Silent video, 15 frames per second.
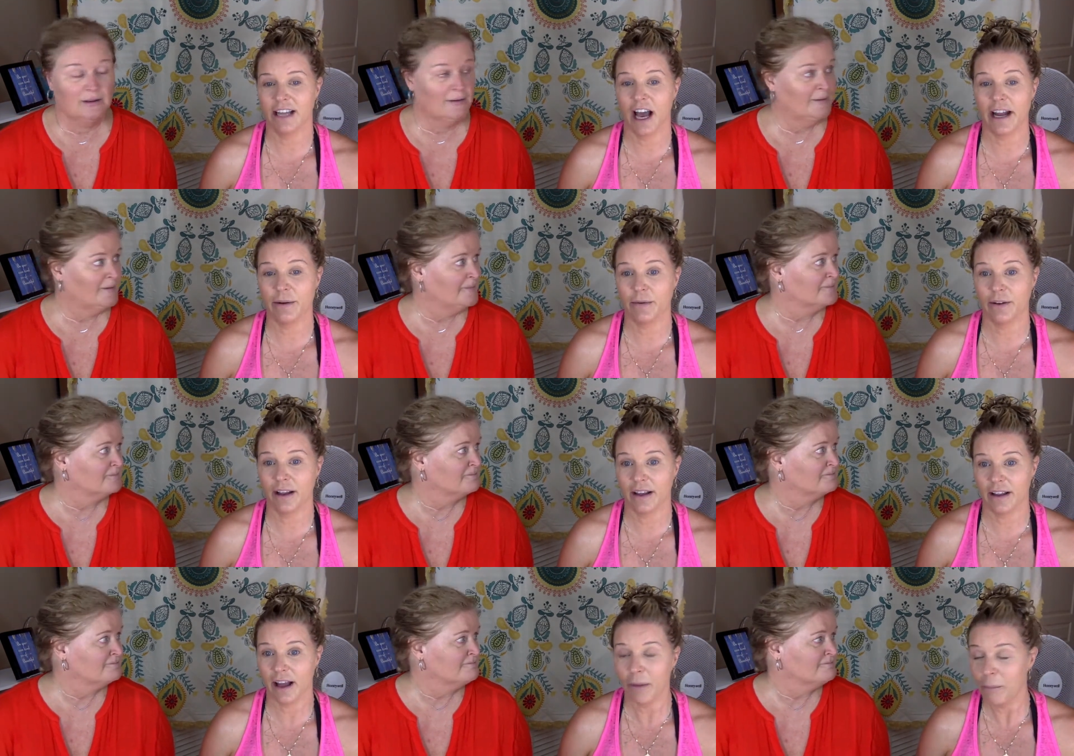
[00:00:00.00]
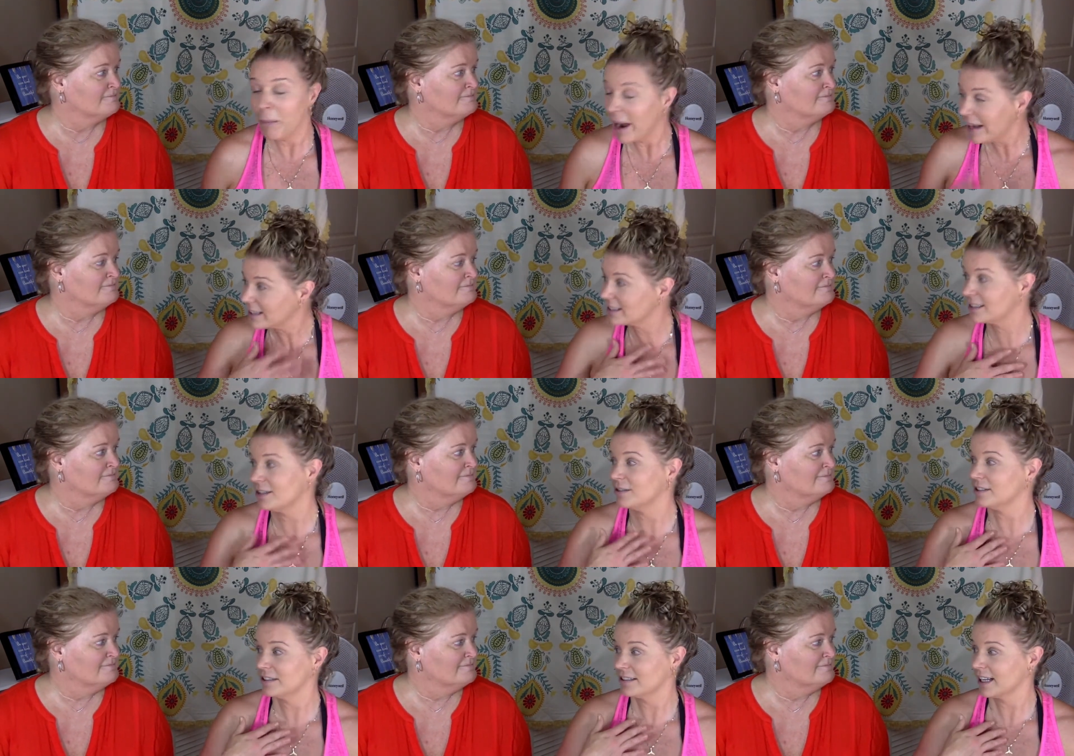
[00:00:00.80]
Speaker 1: And my
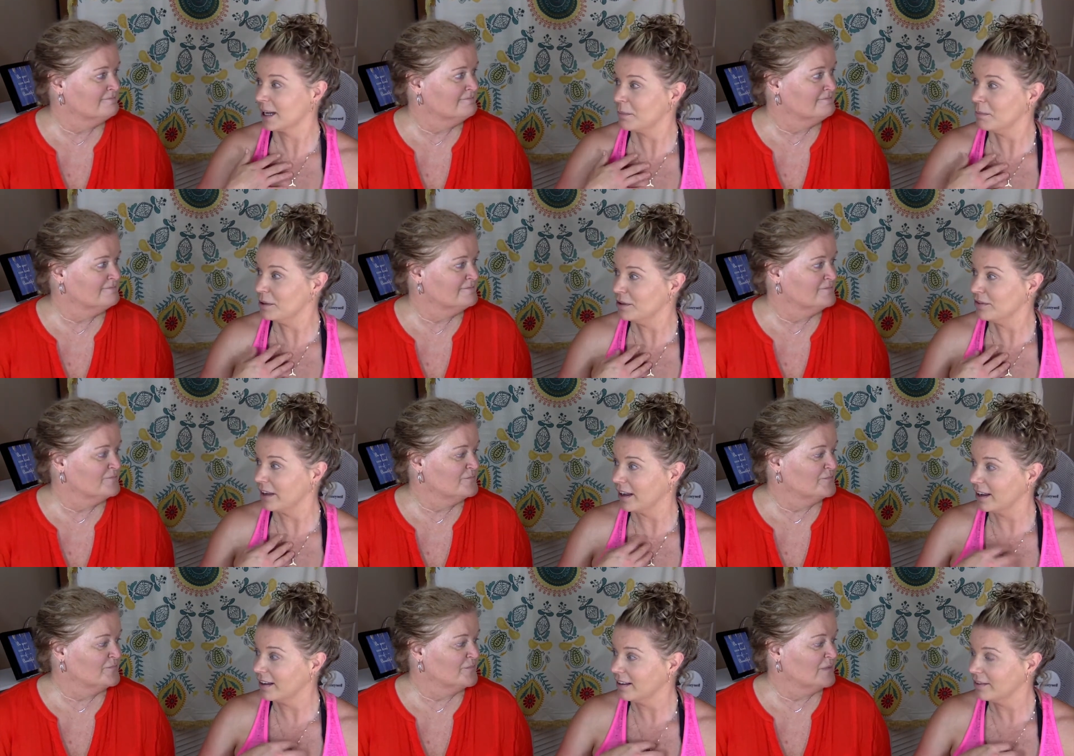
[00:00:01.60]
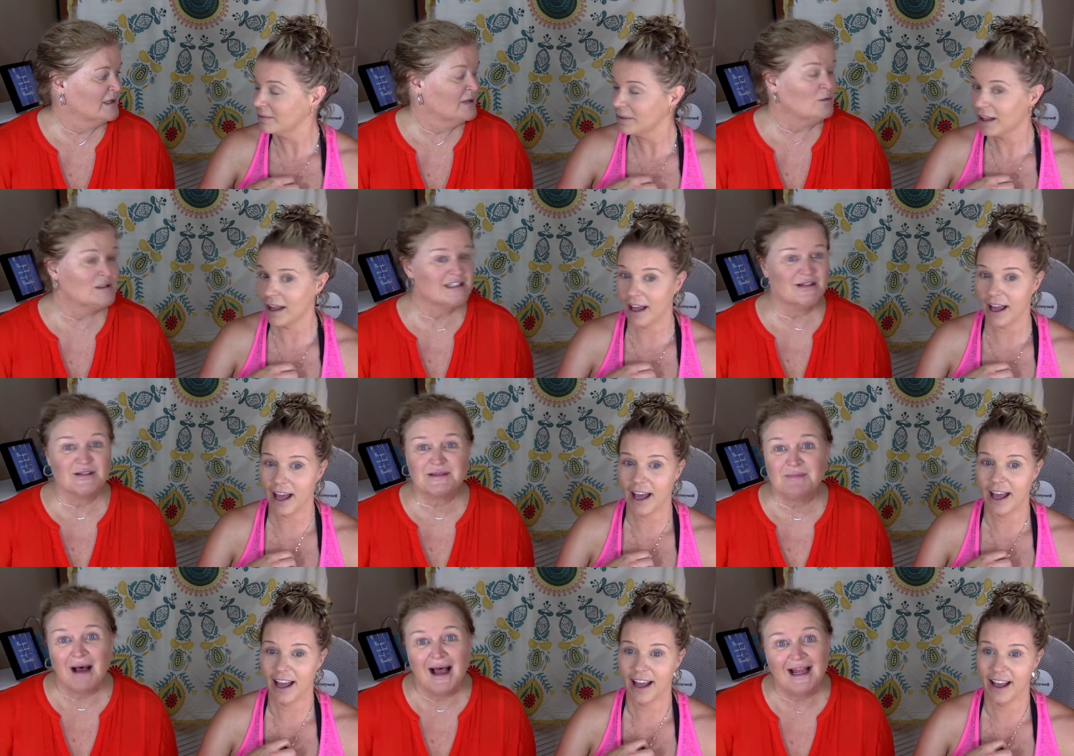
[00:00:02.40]
excuse is that I'm moving.
Speaker 2: Well,
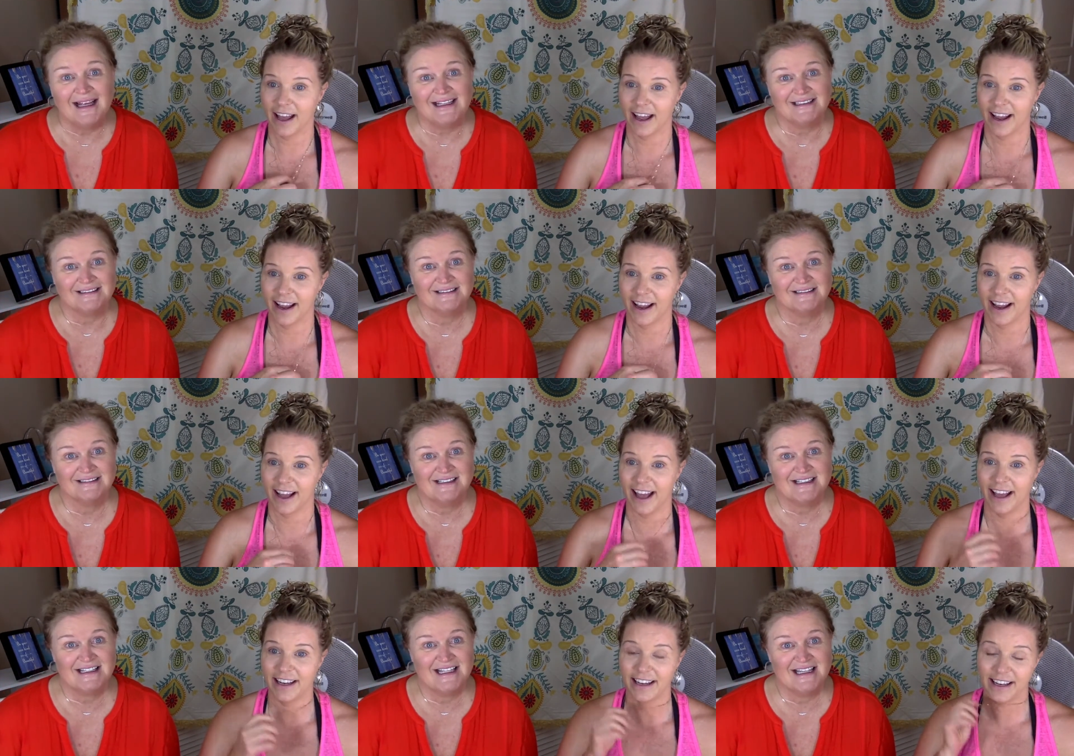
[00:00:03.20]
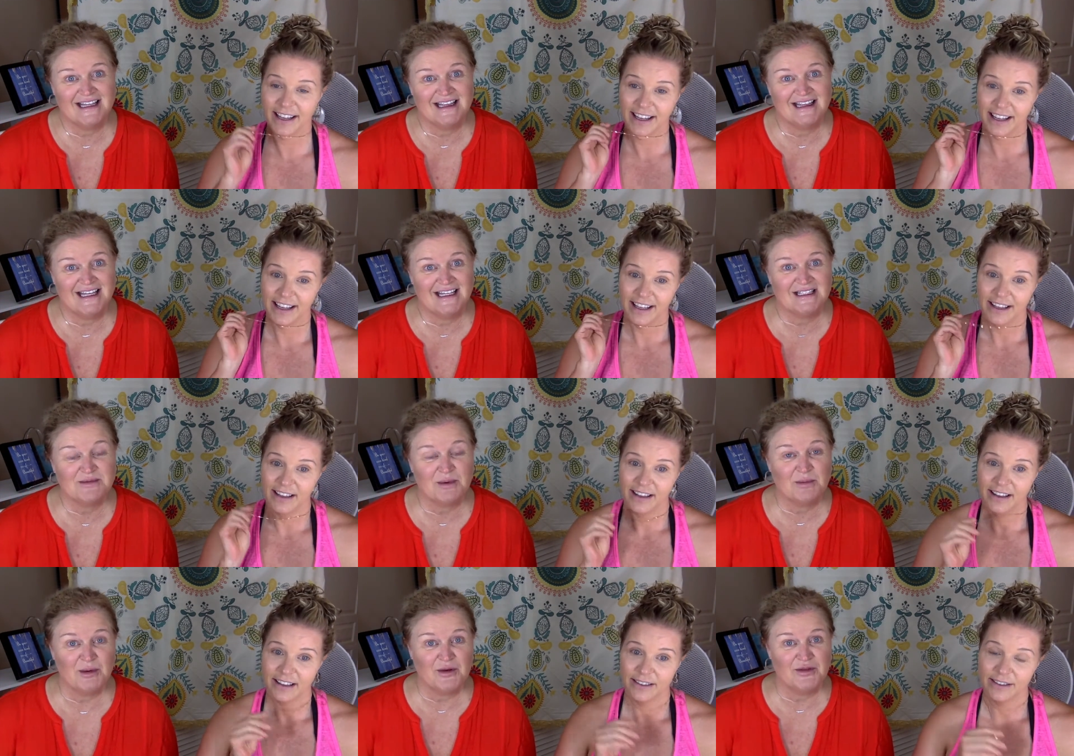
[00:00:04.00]
so's mine. And see, the thing is,
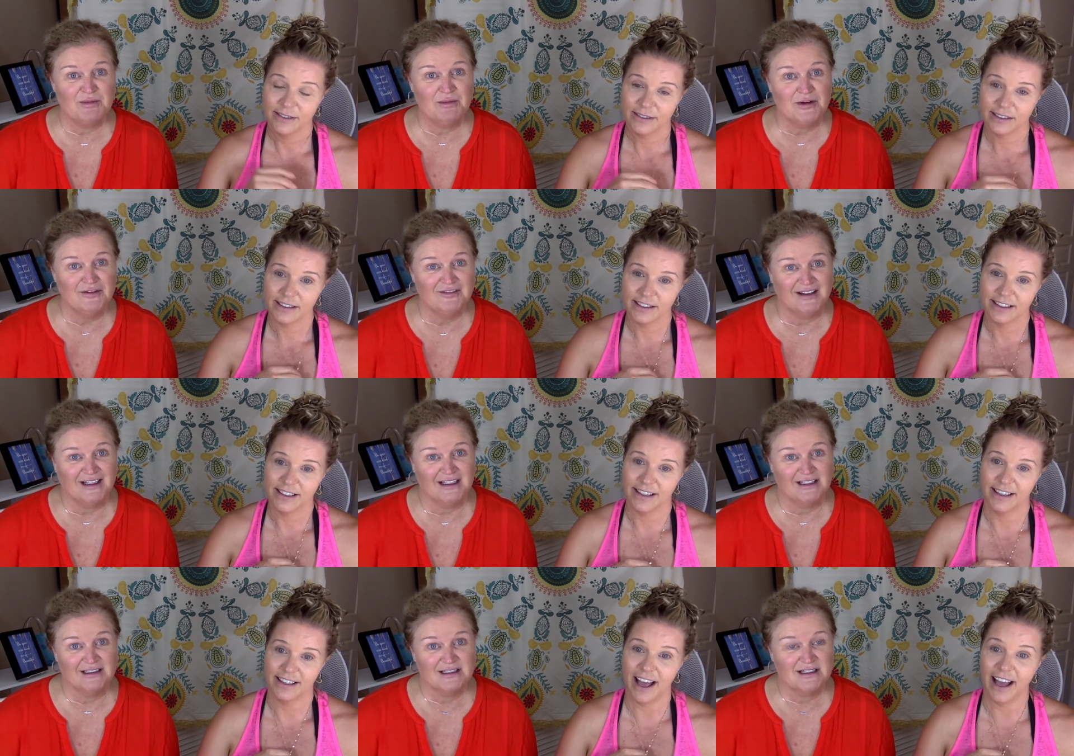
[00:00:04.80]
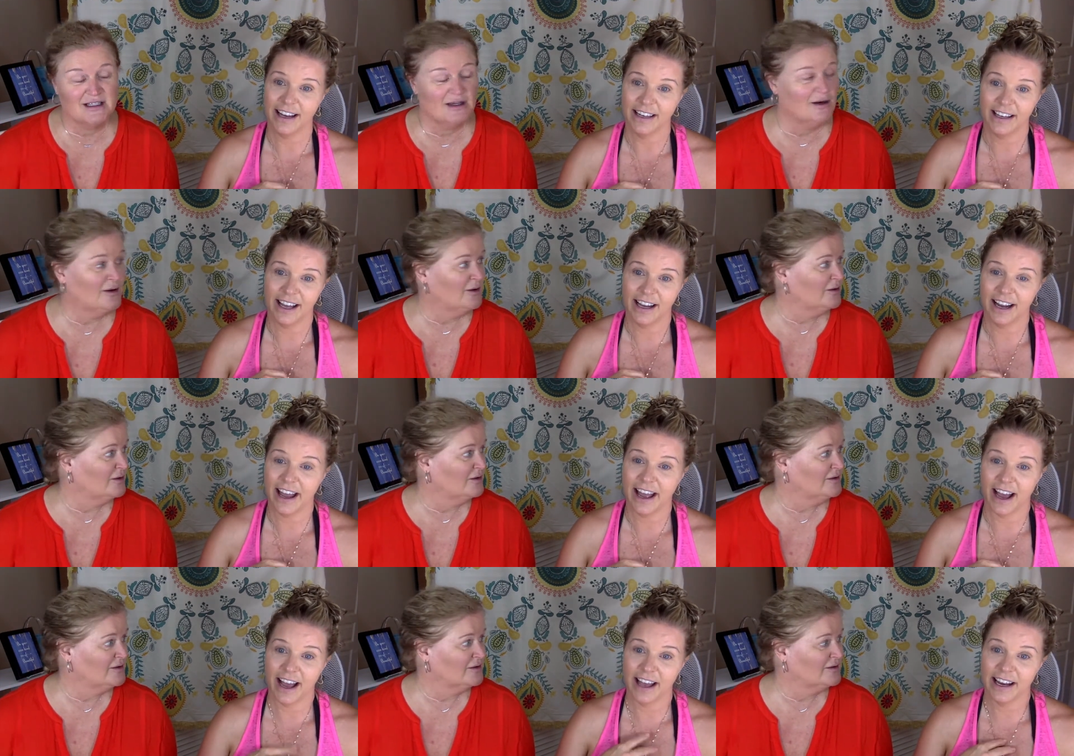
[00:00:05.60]
we're both moving.
Speaker 1: And,
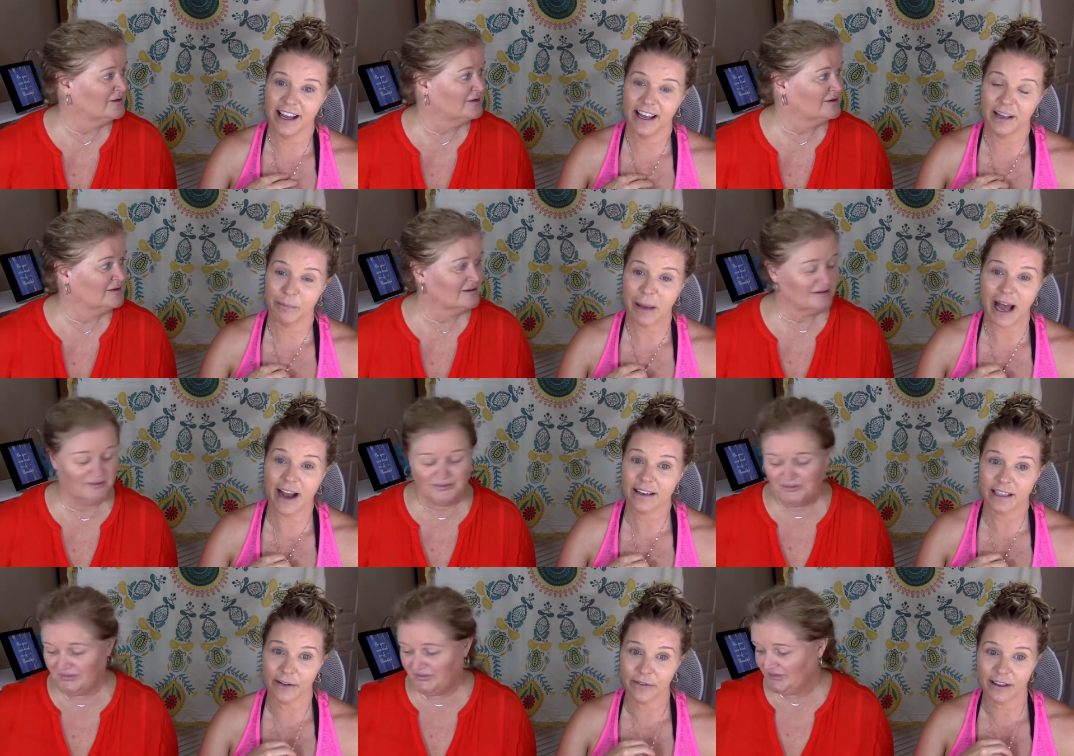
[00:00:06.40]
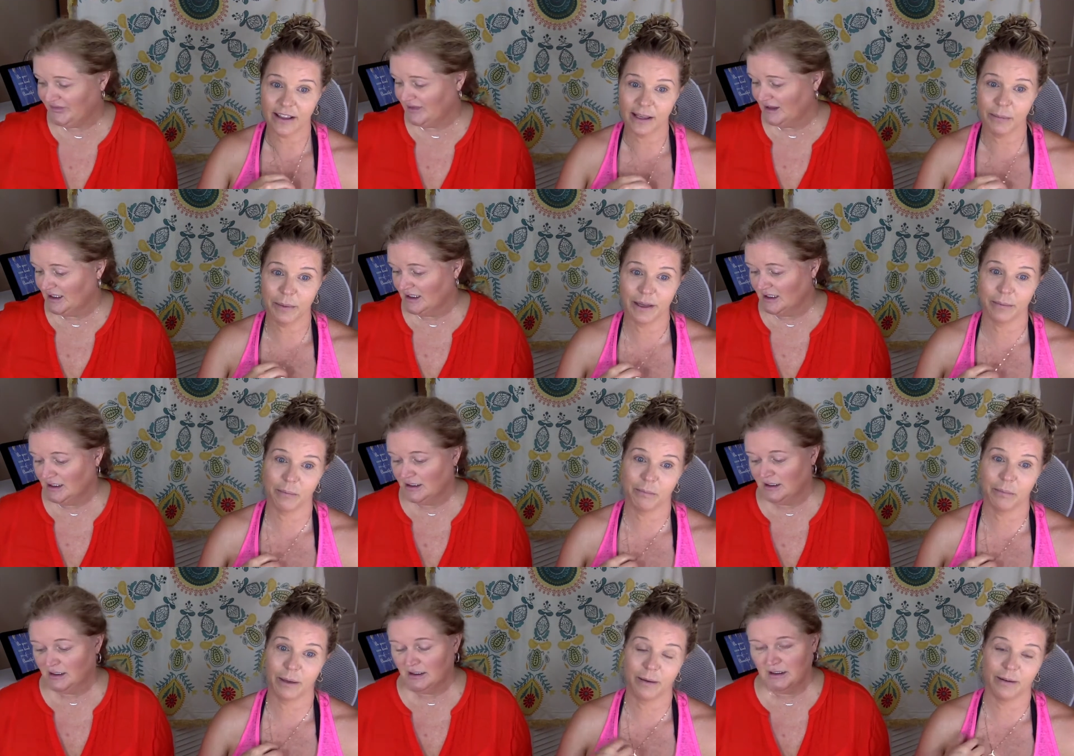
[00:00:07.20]
and I packed everything
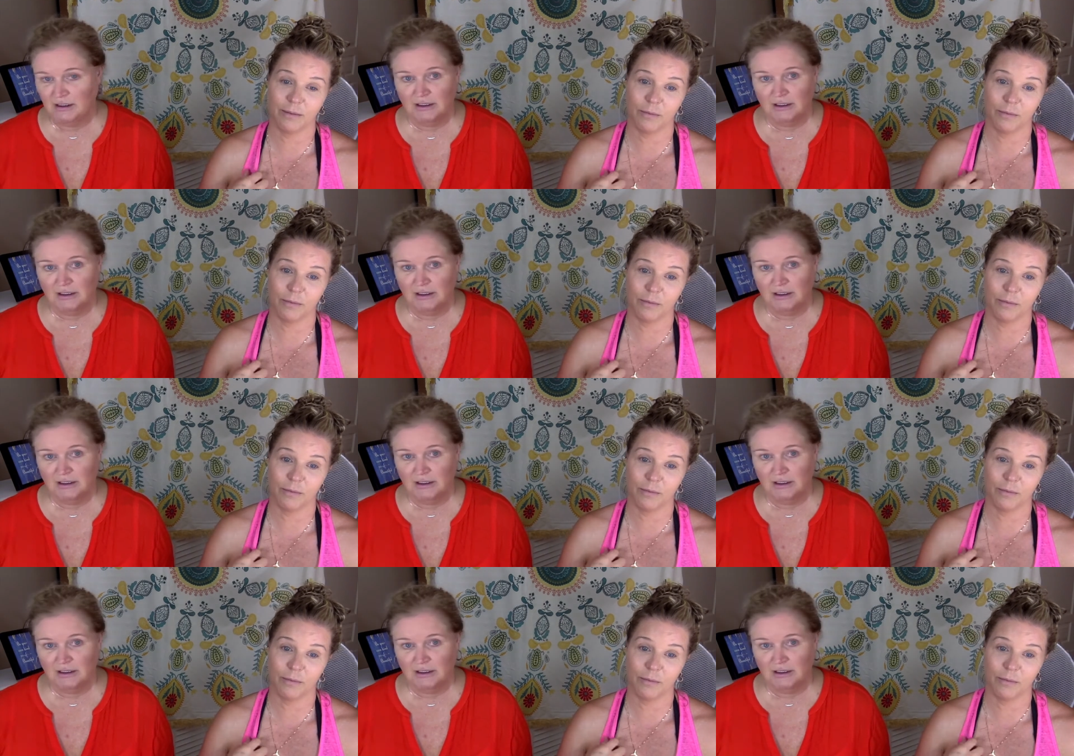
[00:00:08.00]
but